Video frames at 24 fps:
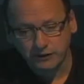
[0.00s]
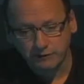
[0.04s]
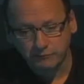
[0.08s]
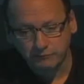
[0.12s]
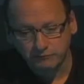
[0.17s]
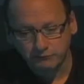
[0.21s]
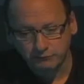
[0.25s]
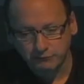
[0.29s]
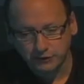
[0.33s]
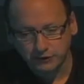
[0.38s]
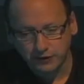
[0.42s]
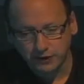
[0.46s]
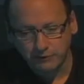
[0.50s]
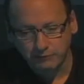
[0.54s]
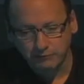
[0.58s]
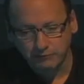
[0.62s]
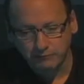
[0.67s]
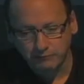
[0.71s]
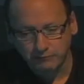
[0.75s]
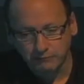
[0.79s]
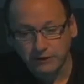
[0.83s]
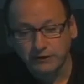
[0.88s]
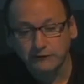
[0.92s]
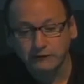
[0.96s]

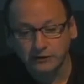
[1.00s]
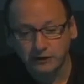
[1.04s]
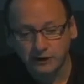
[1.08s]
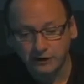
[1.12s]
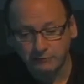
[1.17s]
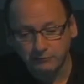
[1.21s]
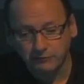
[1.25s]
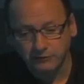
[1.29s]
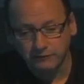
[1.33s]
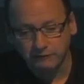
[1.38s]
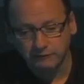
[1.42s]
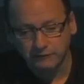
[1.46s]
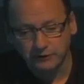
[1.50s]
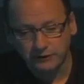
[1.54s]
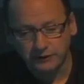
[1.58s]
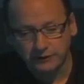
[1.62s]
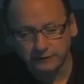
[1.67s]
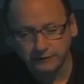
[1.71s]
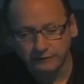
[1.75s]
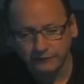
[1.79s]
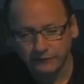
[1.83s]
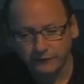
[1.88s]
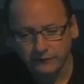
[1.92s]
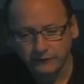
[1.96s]
perioperatively.
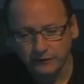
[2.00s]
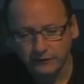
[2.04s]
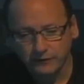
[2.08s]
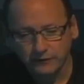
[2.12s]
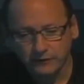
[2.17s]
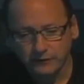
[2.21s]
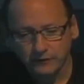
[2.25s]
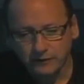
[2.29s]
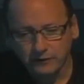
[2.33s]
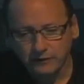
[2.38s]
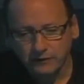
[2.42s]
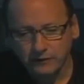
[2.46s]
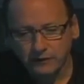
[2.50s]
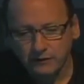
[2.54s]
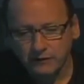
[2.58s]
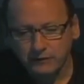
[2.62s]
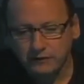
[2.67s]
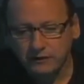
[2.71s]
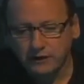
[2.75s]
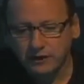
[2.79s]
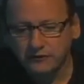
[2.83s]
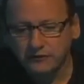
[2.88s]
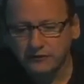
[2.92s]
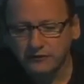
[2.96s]

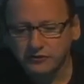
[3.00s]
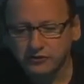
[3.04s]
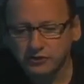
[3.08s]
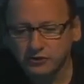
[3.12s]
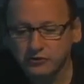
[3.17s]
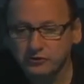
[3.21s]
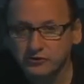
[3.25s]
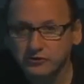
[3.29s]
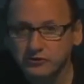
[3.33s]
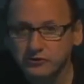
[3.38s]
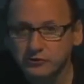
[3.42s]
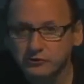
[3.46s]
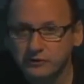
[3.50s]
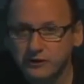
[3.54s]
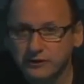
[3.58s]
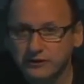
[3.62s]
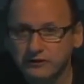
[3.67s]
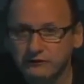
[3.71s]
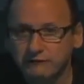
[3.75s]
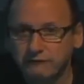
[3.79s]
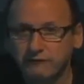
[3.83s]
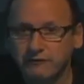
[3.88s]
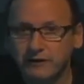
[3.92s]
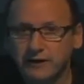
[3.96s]
Now, the
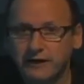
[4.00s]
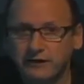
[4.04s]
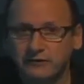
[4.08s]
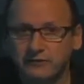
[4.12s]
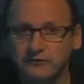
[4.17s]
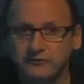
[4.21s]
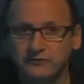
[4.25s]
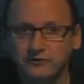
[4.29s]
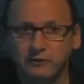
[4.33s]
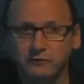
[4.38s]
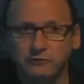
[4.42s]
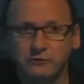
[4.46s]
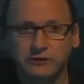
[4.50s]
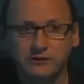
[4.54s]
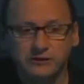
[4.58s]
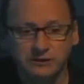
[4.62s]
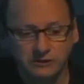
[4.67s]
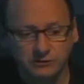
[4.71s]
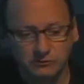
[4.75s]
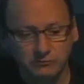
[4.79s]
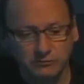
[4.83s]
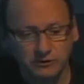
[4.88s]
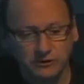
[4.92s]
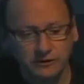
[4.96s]
surgeon-directed factors that we deal
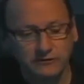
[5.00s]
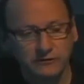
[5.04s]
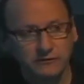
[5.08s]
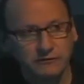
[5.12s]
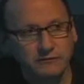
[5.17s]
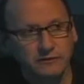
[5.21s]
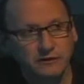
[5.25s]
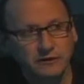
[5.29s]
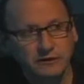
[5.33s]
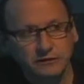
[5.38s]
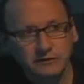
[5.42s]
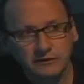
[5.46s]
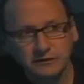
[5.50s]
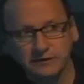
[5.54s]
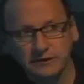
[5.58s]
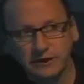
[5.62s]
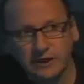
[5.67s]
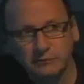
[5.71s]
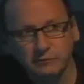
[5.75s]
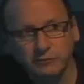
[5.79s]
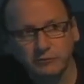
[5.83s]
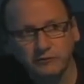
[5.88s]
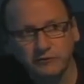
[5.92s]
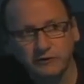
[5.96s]
with, the
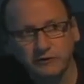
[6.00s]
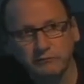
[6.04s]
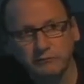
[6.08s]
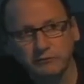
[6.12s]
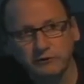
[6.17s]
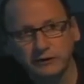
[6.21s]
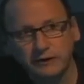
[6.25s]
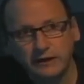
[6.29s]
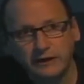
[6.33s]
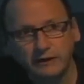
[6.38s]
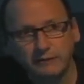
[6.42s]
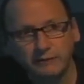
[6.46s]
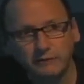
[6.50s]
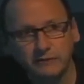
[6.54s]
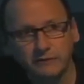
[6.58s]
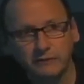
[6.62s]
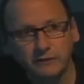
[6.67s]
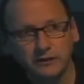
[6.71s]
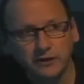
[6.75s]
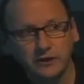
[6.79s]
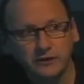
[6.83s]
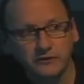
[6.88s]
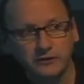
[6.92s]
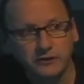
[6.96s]
type of implant.
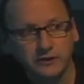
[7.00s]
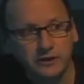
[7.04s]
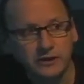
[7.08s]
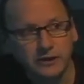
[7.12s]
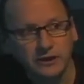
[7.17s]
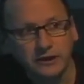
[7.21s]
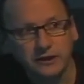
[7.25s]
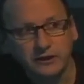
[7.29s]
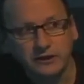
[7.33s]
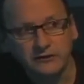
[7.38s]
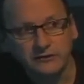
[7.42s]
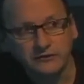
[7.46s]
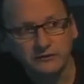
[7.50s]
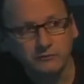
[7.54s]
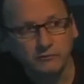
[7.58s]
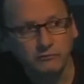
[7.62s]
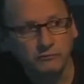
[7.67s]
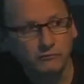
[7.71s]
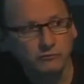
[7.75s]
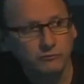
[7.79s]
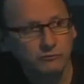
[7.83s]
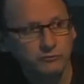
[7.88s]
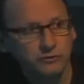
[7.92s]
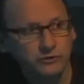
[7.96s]
In the knee,
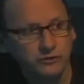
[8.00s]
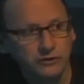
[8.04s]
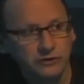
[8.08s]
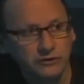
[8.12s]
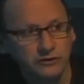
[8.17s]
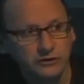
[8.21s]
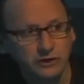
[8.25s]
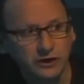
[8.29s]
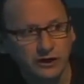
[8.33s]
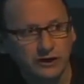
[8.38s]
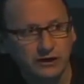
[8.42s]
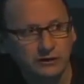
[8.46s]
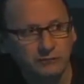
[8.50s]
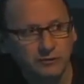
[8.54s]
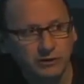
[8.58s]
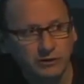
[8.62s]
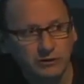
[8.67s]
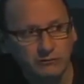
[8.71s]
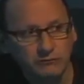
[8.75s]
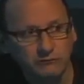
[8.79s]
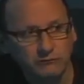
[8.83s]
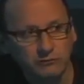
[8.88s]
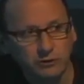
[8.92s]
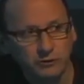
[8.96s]
you can talk
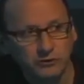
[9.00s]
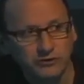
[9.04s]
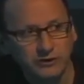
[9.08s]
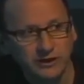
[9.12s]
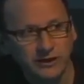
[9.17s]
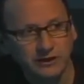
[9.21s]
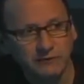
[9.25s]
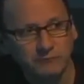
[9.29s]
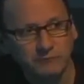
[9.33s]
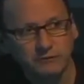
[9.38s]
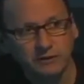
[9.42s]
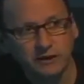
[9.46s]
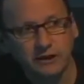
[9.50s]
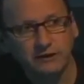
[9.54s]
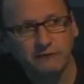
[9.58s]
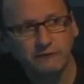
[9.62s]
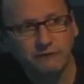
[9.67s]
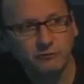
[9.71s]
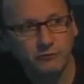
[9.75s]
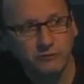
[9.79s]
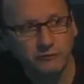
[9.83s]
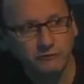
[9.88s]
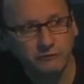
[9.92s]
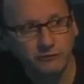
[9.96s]
about rotating
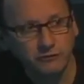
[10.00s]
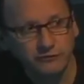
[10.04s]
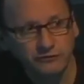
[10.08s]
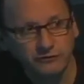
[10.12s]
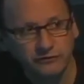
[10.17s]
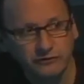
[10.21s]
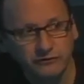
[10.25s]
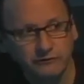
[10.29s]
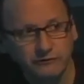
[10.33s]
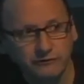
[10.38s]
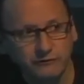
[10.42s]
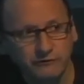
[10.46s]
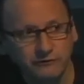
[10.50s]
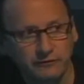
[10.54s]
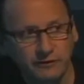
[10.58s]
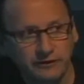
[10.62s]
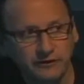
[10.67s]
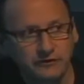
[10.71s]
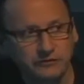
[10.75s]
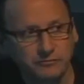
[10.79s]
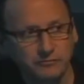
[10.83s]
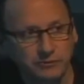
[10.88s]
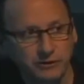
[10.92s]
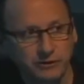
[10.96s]
platform versus
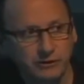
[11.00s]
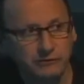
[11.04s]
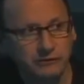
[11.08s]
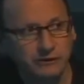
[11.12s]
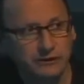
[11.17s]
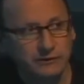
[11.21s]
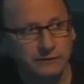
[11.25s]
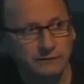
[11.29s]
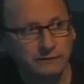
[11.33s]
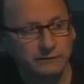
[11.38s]
fixed bearing.